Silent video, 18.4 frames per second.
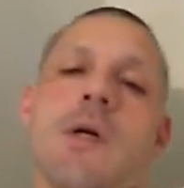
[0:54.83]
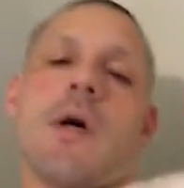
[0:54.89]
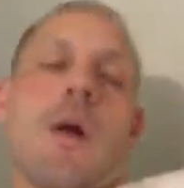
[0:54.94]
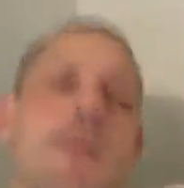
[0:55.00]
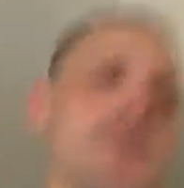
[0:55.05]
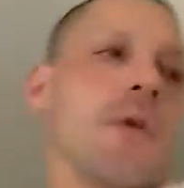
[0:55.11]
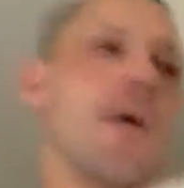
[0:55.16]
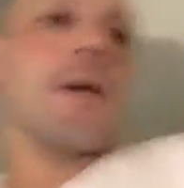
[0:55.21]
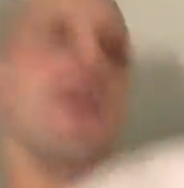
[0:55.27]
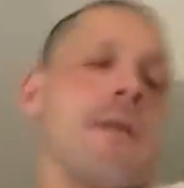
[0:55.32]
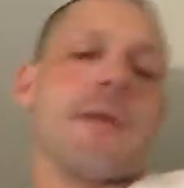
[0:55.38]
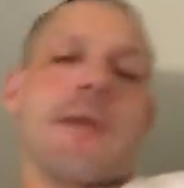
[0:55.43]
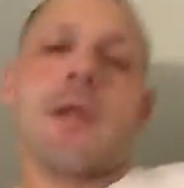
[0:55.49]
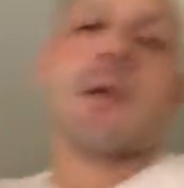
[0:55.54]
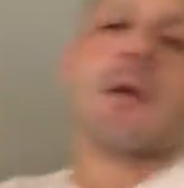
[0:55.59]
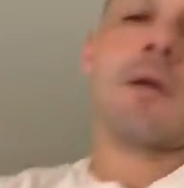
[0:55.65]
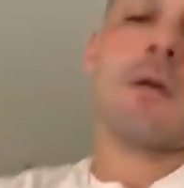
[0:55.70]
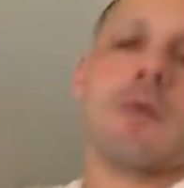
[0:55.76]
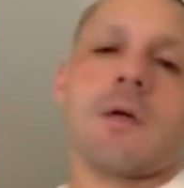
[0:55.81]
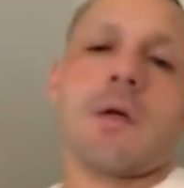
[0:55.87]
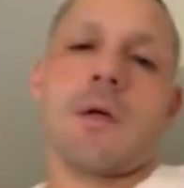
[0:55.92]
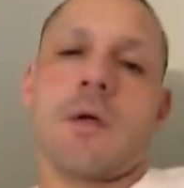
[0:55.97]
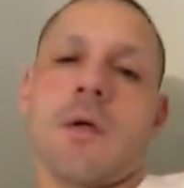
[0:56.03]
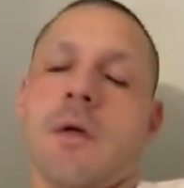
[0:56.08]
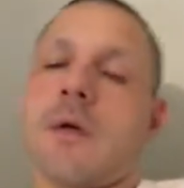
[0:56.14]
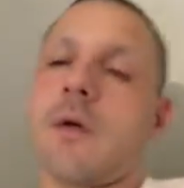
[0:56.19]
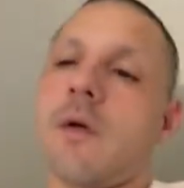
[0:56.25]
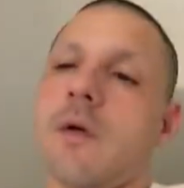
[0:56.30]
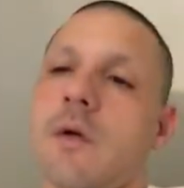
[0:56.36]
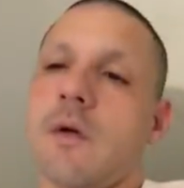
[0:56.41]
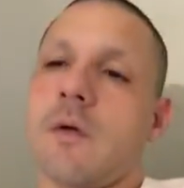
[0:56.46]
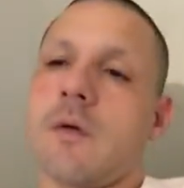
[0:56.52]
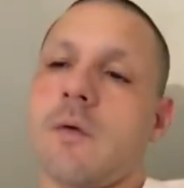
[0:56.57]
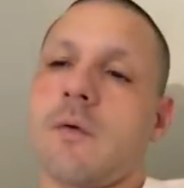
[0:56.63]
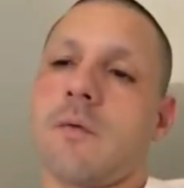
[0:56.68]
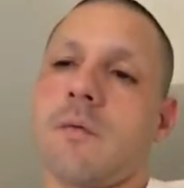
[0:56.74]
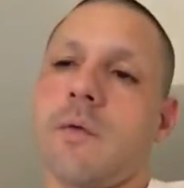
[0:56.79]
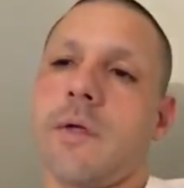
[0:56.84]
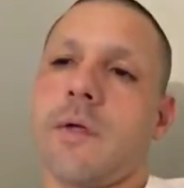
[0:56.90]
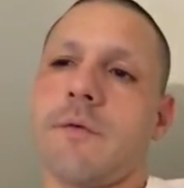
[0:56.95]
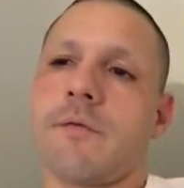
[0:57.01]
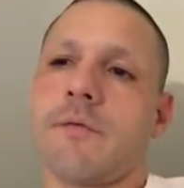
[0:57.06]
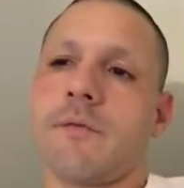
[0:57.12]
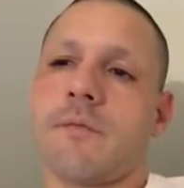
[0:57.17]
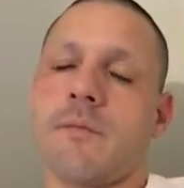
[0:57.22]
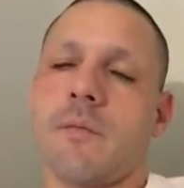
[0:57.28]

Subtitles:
I'm trying to think what I